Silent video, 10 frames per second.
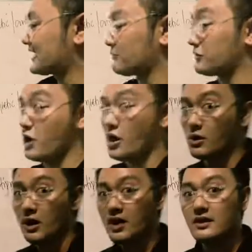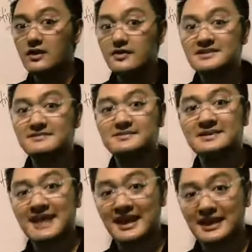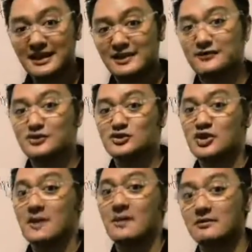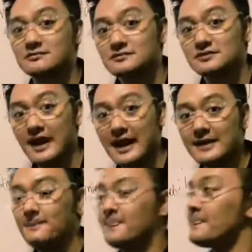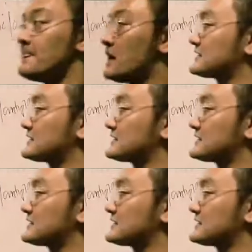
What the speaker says: irritant, we know that this must be taken in full stomach, right?